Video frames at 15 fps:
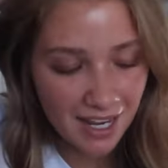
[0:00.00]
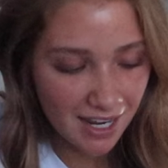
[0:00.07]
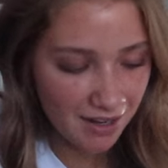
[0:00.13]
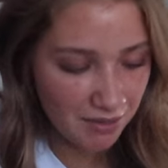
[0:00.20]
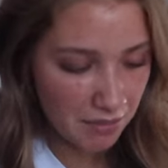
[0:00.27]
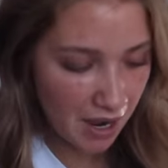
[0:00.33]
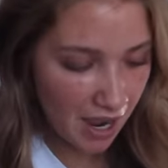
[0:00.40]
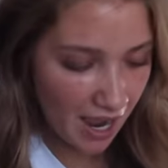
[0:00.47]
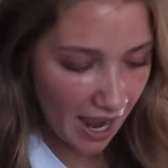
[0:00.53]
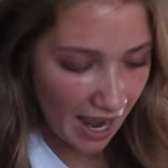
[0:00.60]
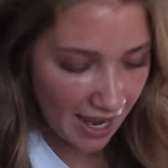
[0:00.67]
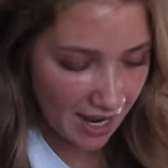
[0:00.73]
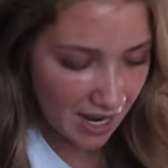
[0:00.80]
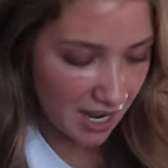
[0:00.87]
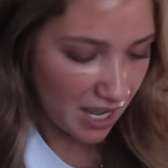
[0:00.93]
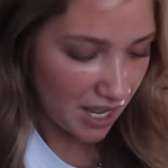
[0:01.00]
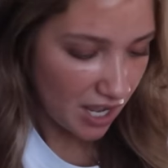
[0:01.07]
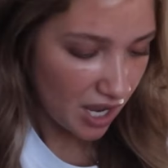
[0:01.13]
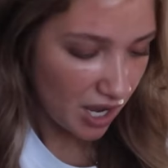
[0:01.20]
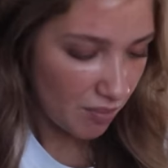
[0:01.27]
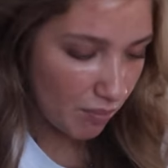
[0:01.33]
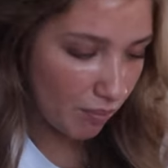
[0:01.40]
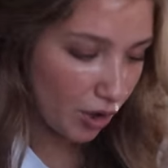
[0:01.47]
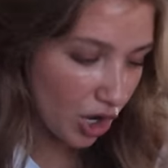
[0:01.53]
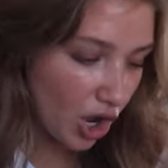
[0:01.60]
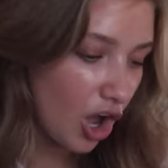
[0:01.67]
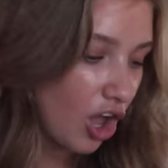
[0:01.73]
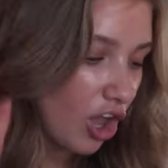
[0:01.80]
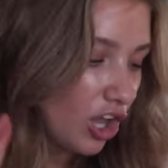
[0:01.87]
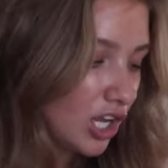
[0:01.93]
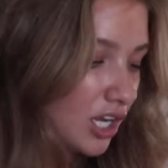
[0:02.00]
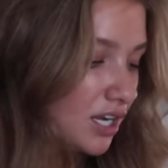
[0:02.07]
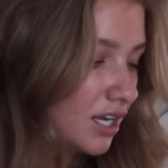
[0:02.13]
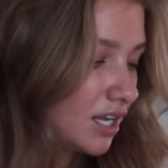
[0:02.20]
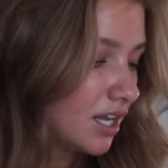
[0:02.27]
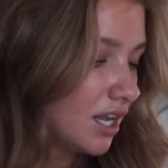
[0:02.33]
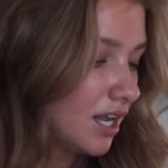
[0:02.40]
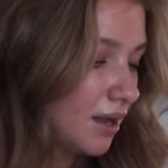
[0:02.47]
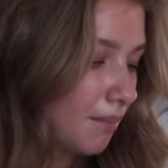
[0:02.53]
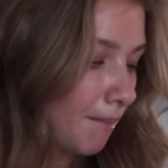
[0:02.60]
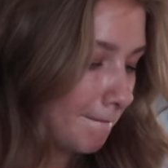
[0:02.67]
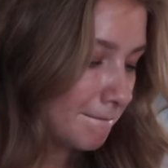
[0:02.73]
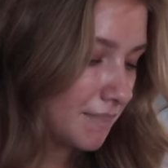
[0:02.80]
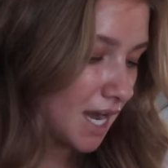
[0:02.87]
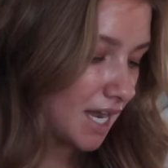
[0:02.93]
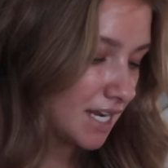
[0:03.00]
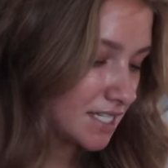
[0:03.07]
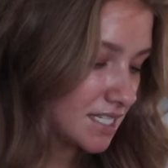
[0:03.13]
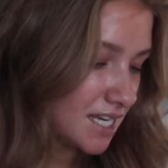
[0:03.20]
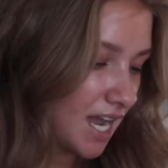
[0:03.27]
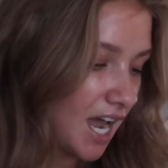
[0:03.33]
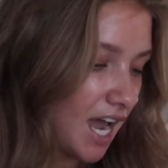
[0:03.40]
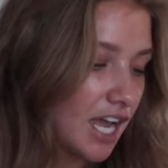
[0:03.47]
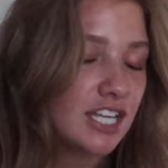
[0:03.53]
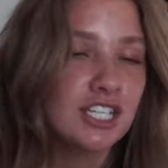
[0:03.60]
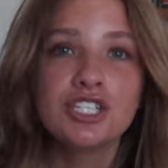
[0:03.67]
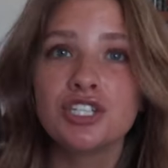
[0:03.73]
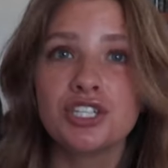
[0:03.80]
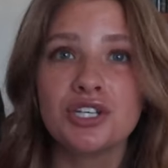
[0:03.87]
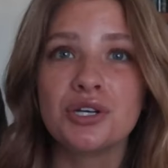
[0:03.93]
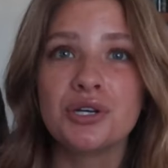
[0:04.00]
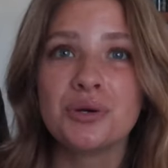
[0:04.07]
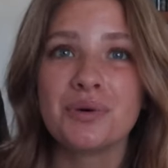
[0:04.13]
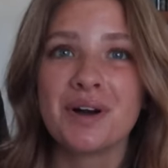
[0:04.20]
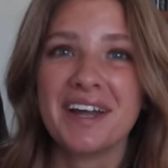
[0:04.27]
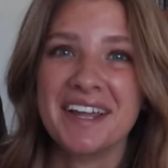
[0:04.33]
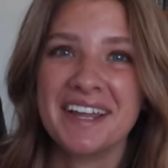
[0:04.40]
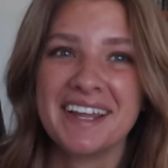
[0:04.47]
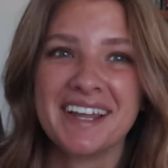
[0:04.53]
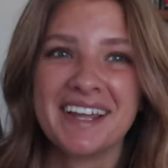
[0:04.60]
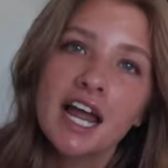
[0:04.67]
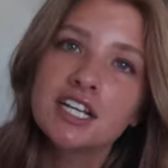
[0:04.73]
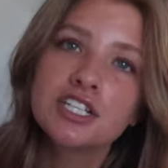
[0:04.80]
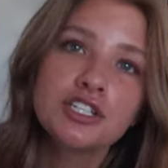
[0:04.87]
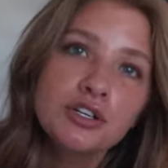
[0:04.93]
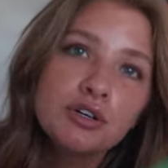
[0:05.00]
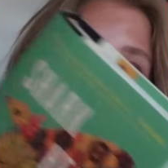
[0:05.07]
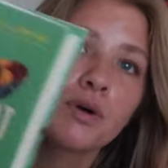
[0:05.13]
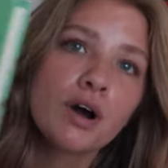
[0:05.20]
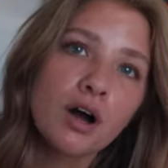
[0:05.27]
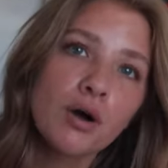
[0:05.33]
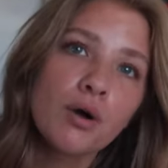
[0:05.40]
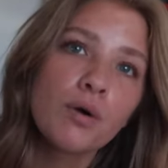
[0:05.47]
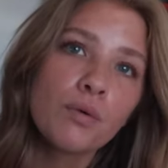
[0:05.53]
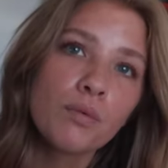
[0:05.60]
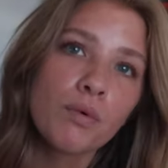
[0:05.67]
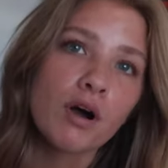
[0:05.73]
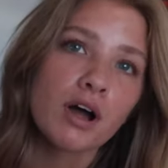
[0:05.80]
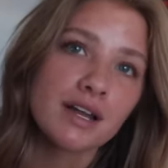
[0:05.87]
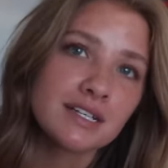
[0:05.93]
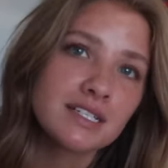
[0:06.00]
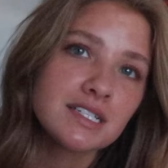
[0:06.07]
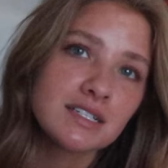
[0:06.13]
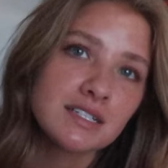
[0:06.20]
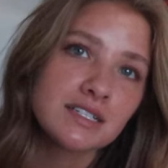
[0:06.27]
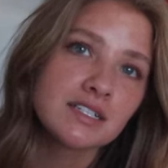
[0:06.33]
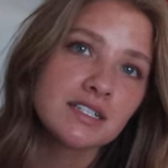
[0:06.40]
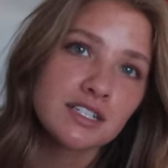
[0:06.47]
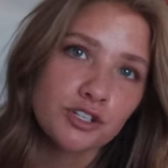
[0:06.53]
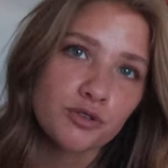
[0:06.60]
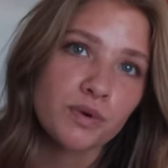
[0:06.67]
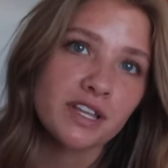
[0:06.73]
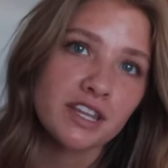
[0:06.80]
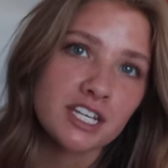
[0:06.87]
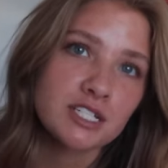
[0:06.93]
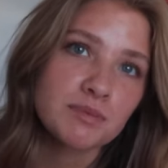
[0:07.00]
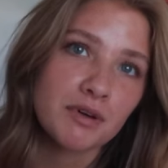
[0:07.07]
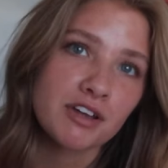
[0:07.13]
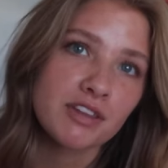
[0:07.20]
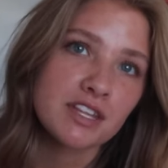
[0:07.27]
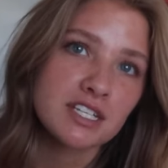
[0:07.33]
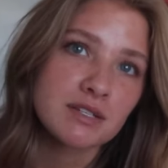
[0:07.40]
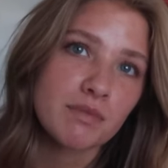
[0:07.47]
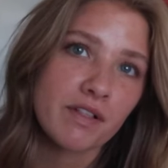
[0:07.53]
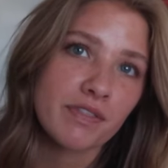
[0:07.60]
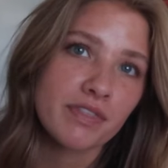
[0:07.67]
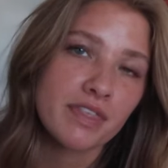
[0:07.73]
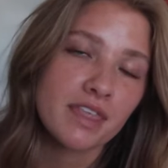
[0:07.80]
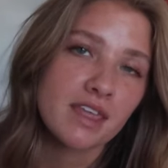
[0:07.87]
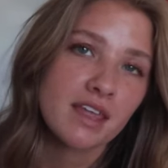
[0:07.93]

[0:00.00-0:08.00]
in my book haul, but I do want to read this book this month.